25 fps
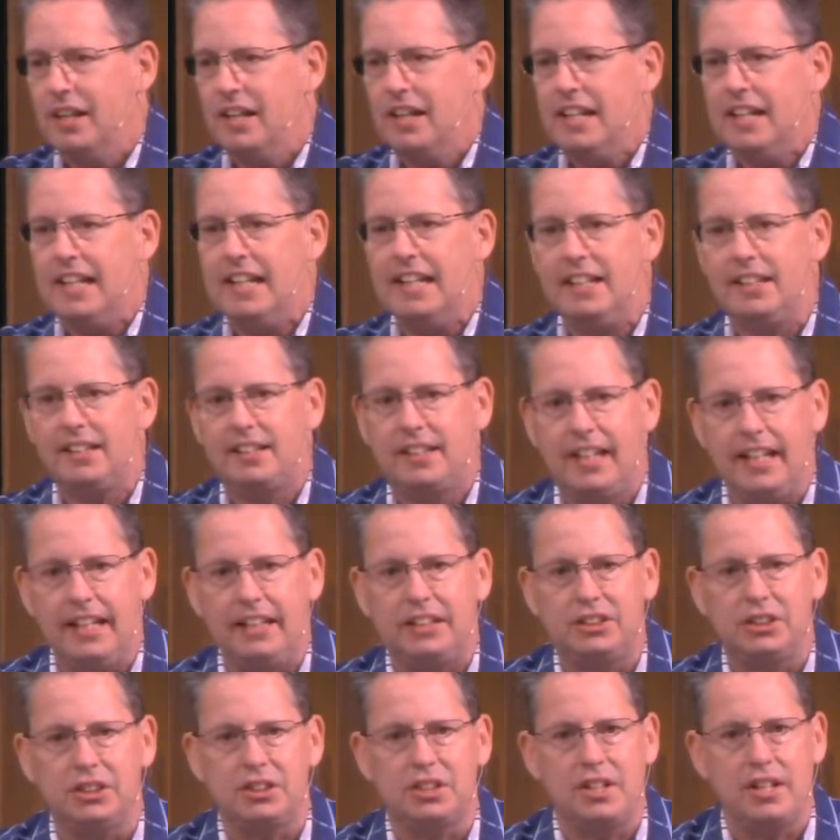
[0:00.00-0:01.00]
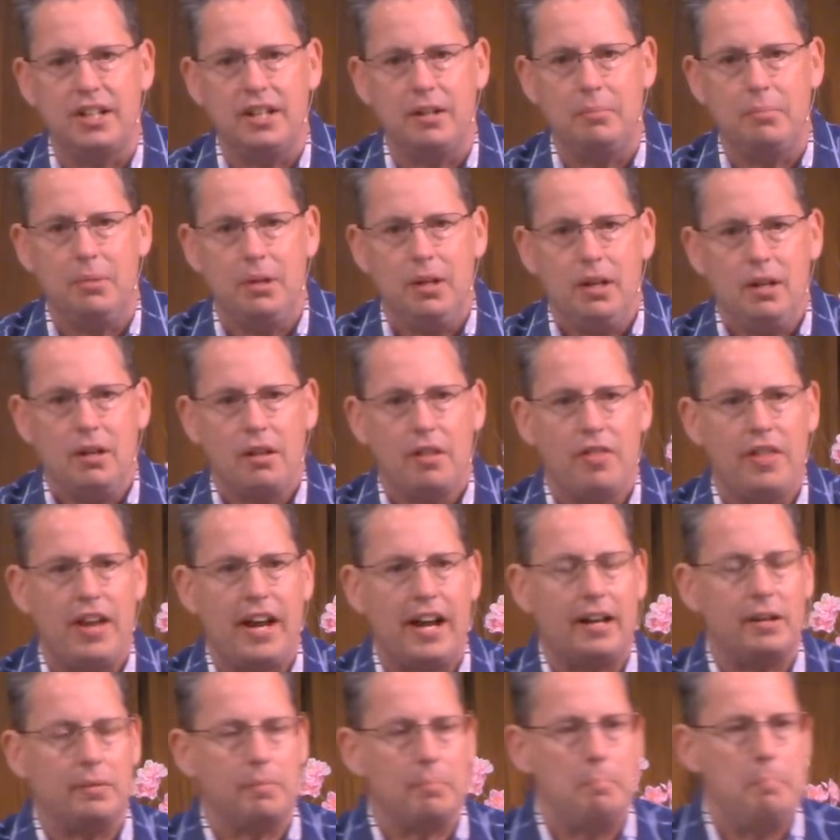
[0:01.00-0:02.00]
He teaches them
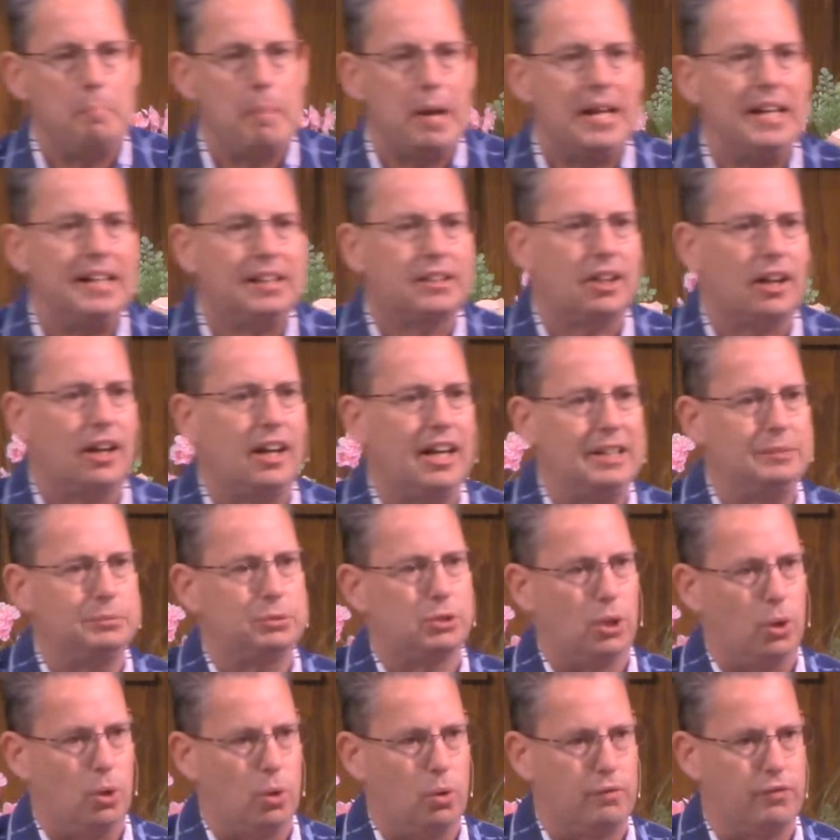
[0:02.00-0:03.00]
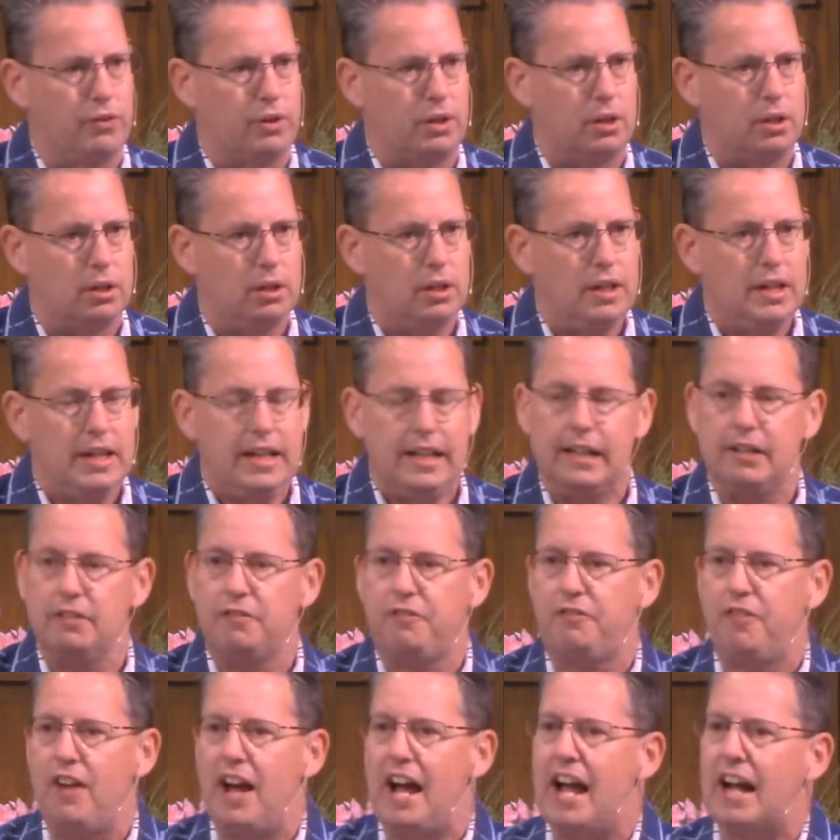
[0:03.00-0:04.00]
that many times over. In
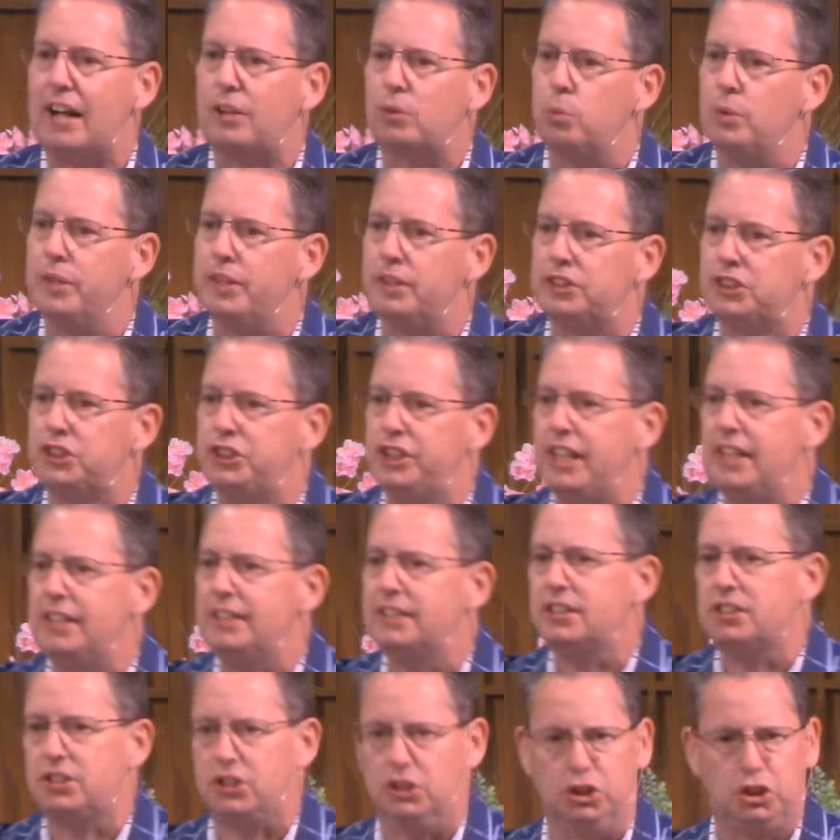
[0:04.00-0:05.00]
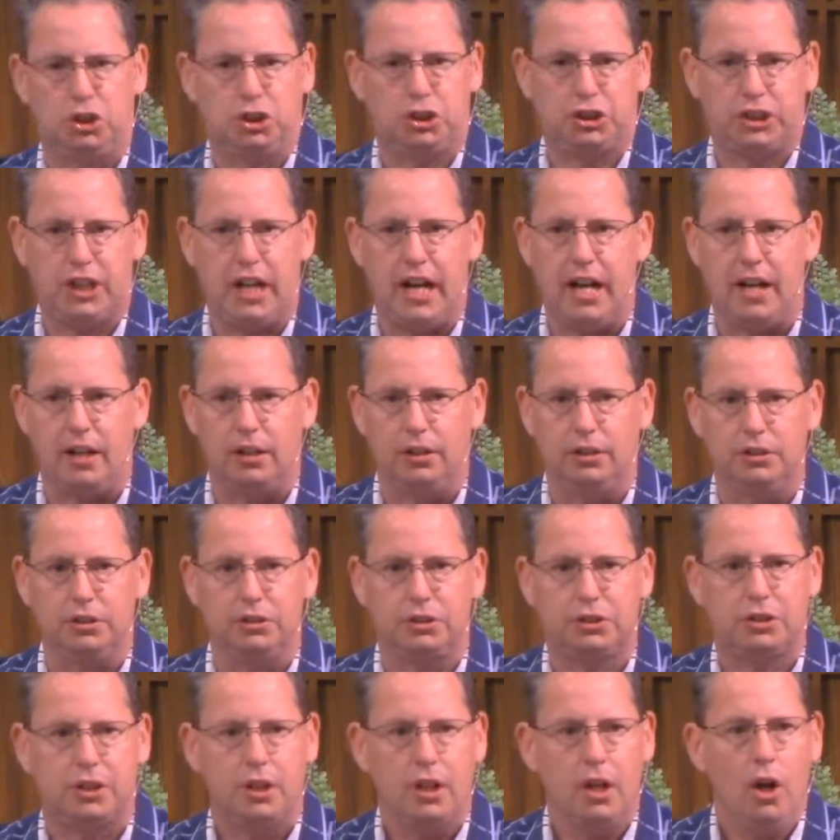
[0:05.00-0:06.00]
fact, when Jesus is
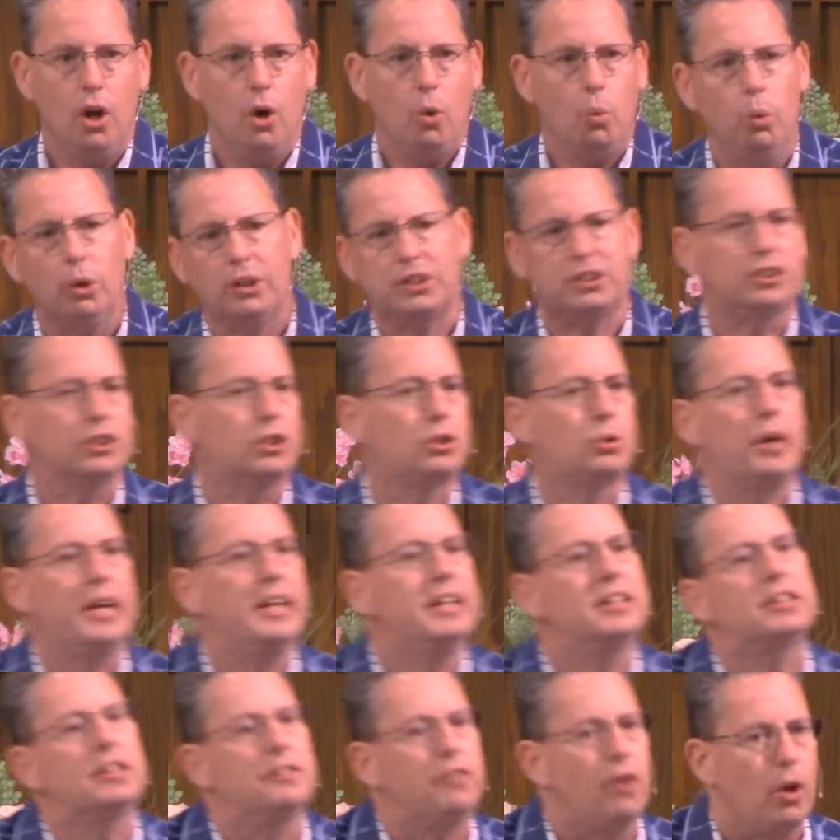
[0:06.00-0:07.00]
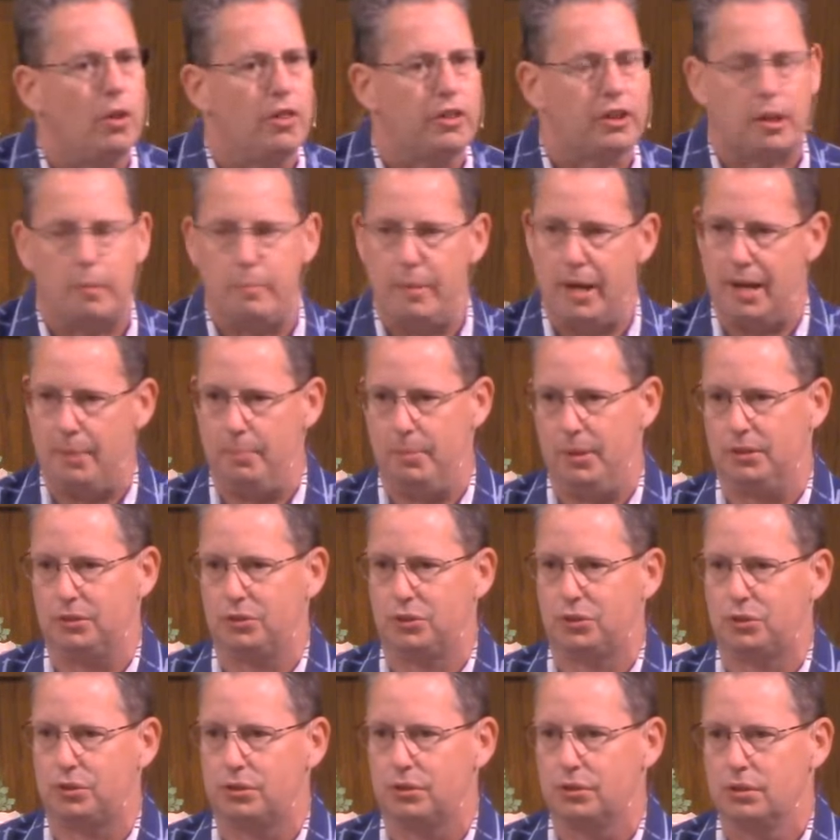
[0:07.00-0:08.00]
challenged, what's the greatest of all the commandments?
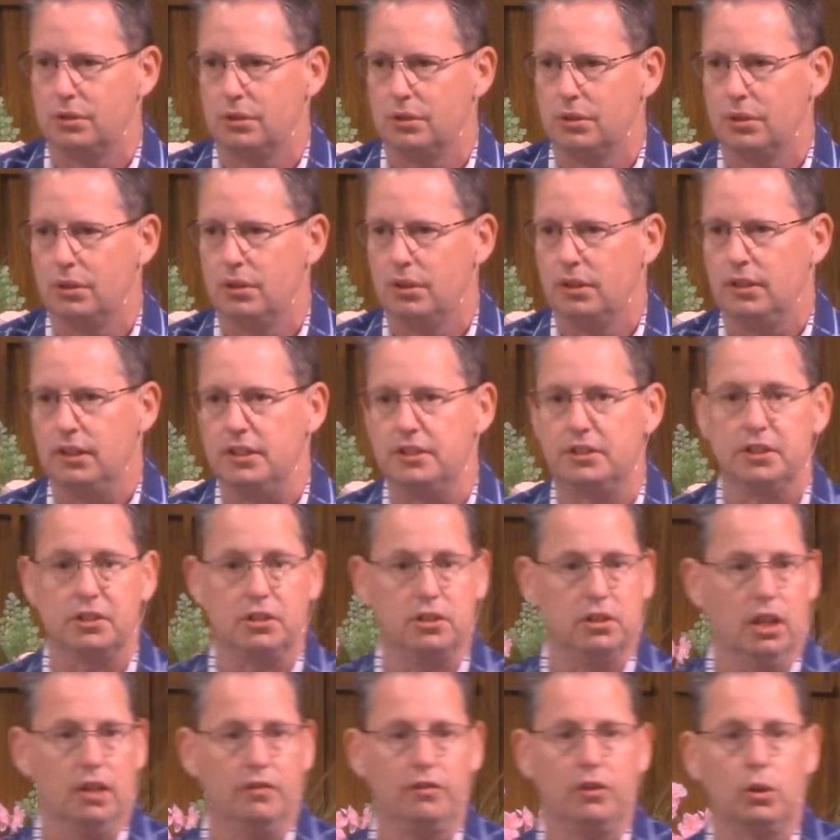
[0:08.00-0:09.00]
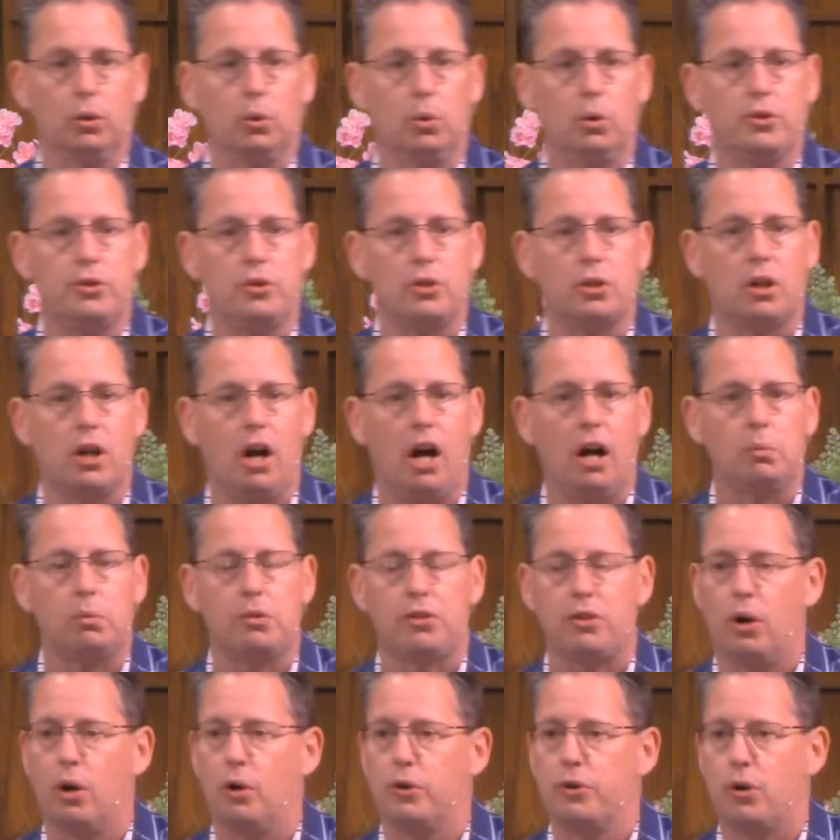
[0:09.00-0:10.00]
He says, Love the Lord your God with
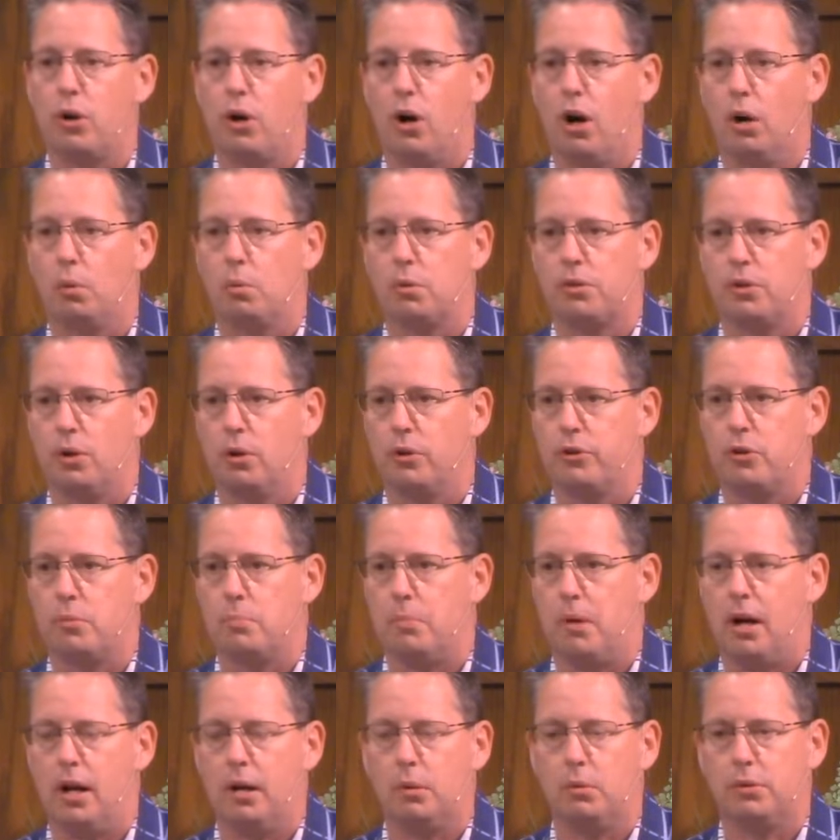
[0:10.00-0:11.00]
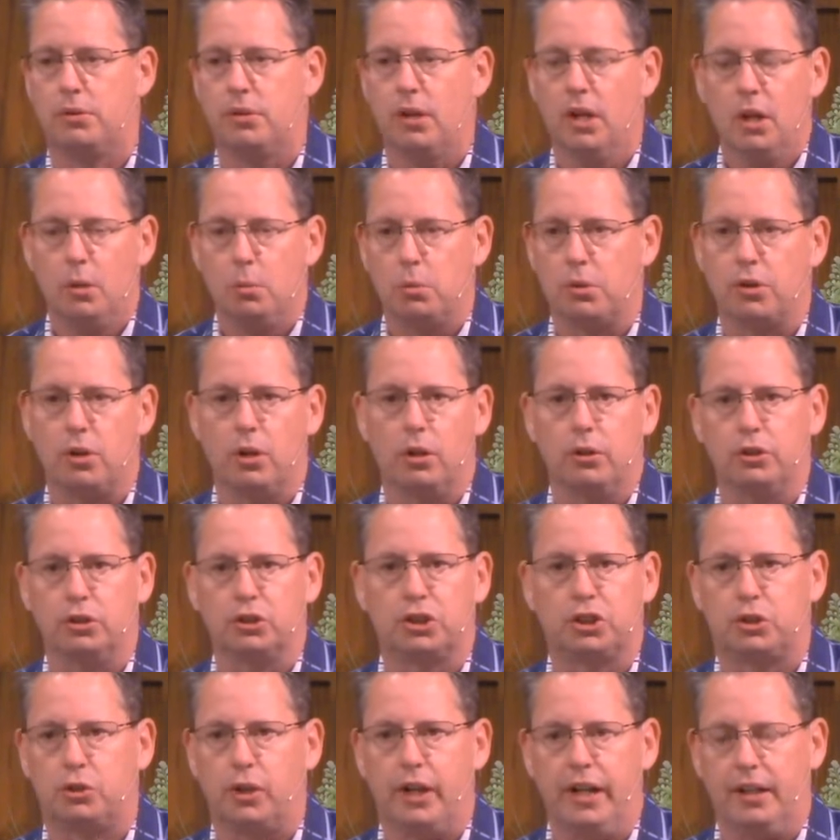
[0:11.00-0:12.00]
all your heart, with all your mind, with, with all your
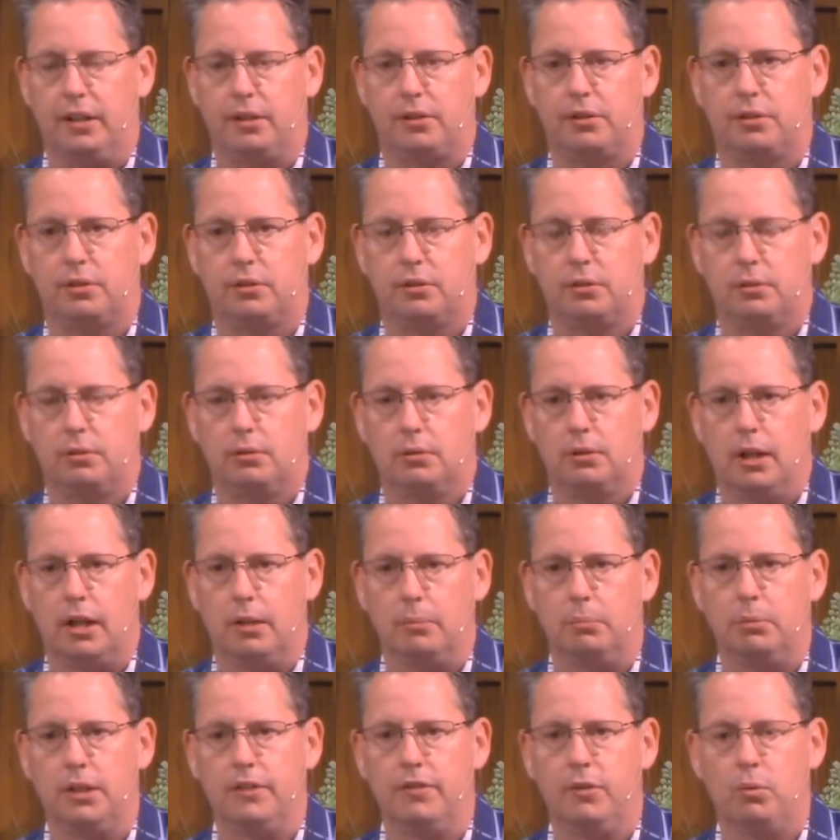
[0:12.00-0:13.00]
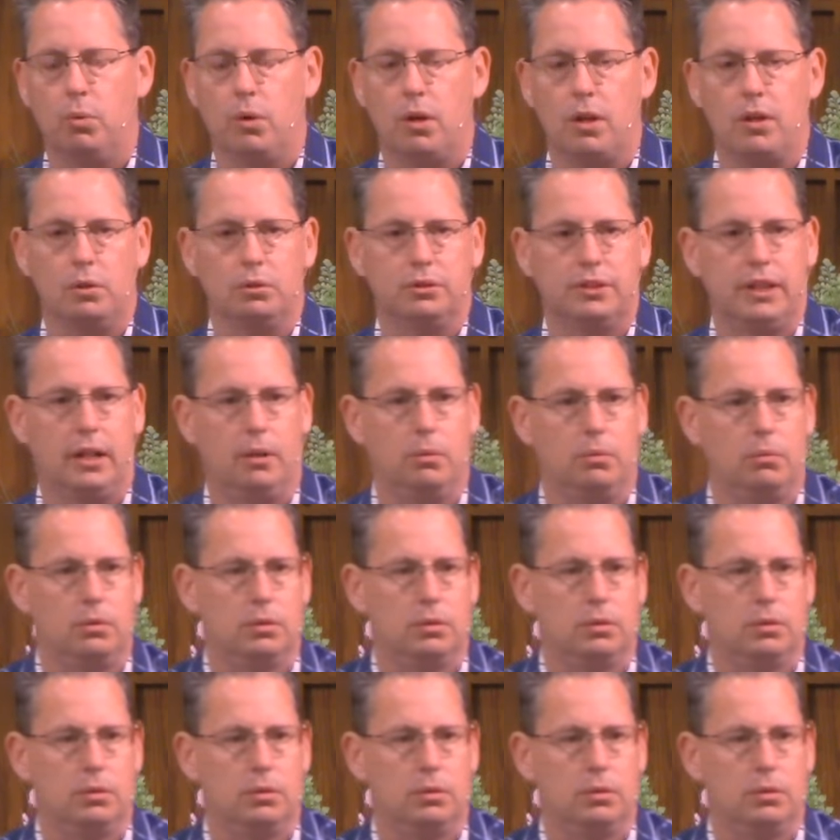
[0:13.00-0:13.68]
strength. I'm leaving one of those out.